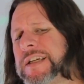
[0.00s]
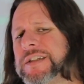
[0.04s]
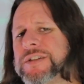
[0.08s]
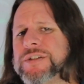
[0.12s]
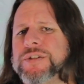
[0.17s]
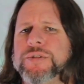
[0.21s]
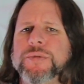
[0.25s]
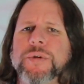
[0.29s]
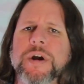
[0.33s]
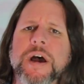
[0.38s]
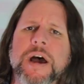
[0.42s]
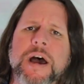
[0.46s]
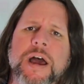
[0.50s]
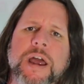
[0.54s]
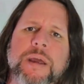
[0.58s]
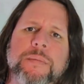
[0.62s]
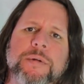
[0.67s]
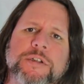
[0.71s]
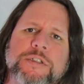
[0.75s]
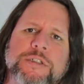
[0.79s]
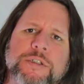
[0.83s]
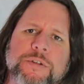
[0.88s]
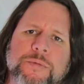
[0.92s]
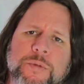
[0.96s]
it's too high,
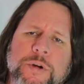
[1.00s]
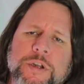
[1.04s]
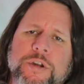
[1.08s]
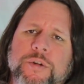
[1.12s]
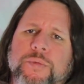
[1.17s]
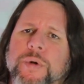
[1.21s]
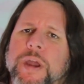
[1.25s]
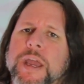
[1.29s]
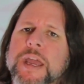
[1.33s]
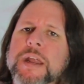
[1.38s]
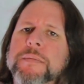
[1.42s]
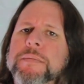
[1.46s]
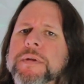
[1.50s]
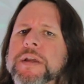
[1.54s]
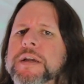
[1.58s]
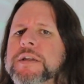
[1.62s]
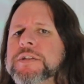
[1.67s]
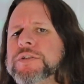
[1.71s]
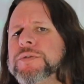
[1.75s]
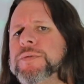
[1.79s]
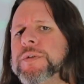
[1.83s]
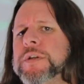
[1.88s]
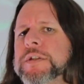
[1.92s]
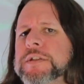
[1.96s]
but you'd want to wait
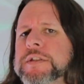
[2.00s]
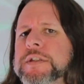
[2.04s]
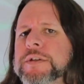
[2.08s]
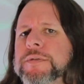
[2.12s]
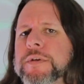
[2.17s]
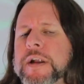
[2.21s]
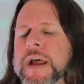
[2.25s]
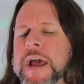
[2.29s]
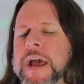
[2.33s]
because you want to see what